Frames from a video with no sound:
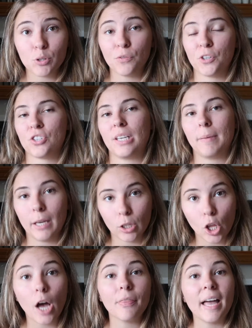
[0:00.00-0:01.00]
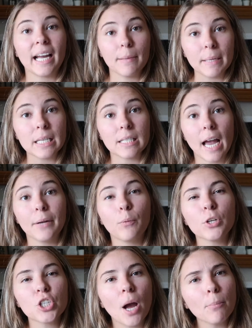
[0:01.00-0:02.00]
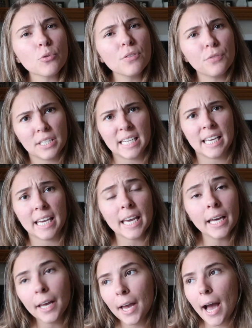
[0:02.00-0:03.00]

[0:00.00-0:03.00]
So if you're sleeping a lot, that could be a sign, which comes with fatigue.